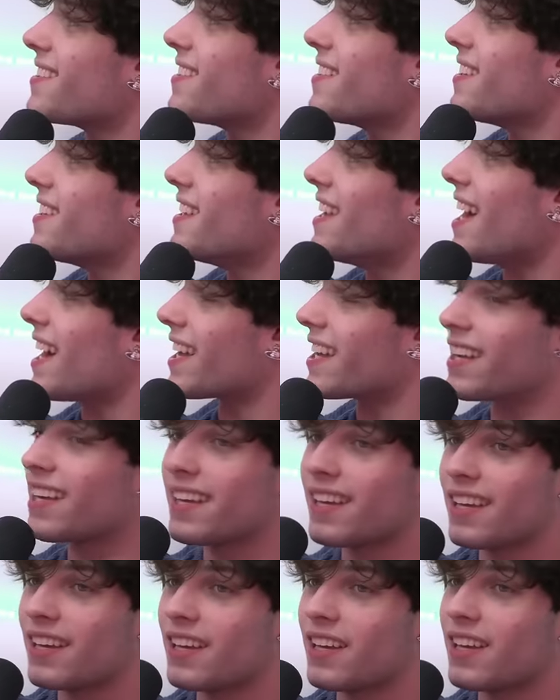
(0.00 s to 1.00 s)
a
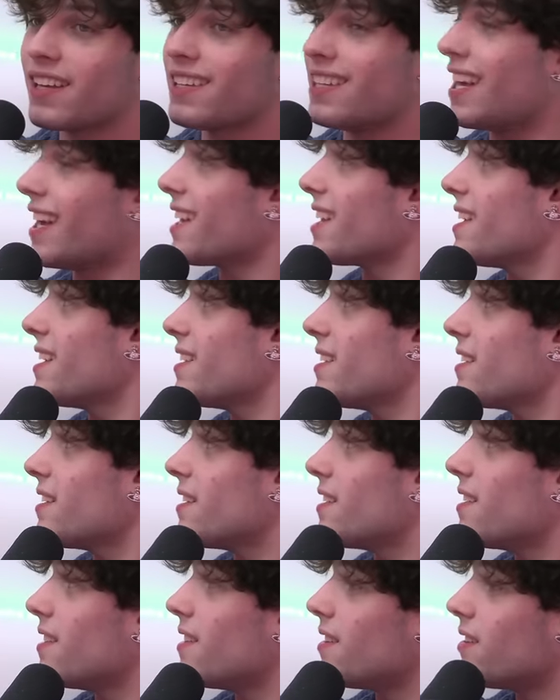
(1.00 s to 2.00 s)
show. Nick, Nick,
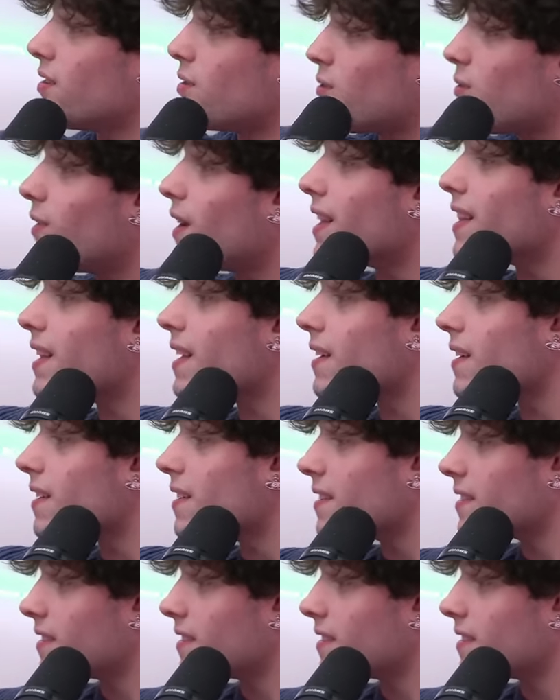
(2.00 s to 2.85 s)
right there.